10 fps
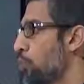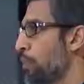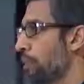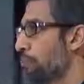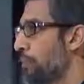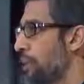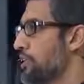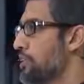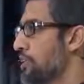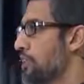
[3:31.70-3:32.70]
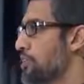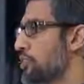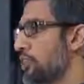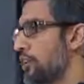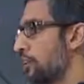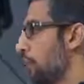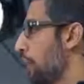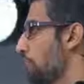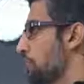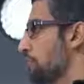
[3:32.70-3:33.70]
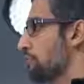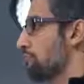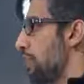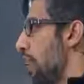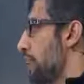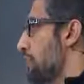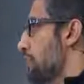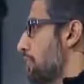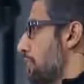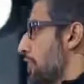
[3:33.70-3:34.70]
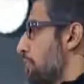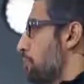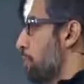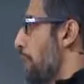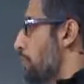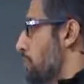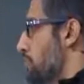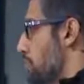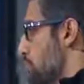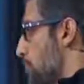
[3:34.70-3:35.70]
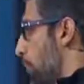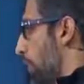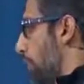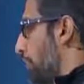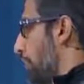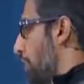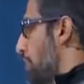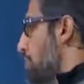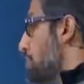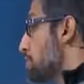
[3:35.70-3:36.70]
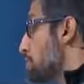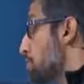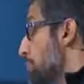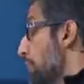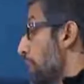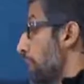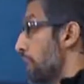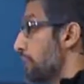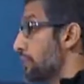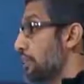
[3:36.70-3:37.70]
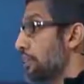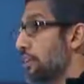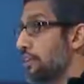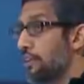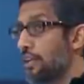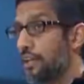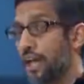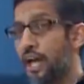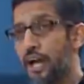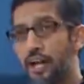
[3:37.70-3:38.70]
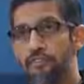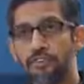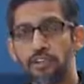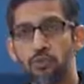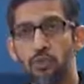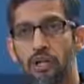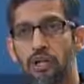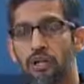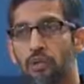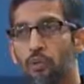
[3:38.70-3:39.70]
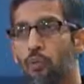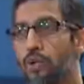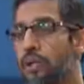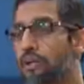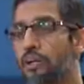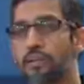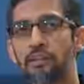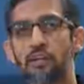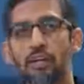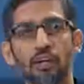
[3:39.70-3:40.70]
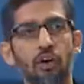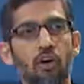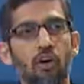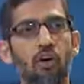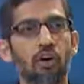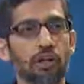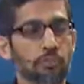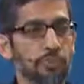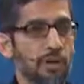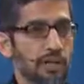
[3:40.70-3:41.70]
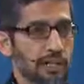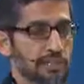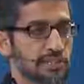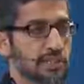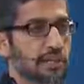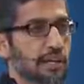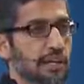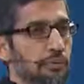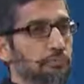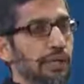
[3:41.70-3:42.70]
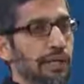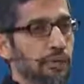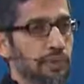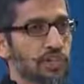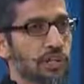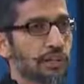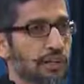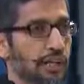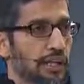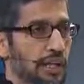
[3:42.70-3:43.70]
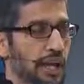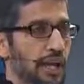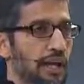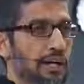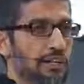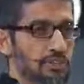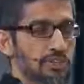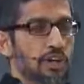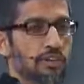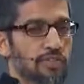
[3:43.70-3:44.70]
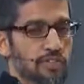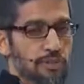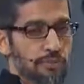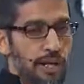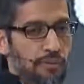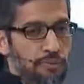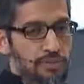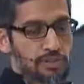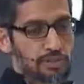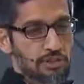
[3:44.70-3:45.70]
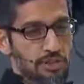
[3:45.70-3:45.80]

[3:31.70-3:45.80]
with multi-touch, location, identity, payments, and so on. Similarly, in an A I-first world, we are rethinking all our products and applying machine learning and A I to solve user problems.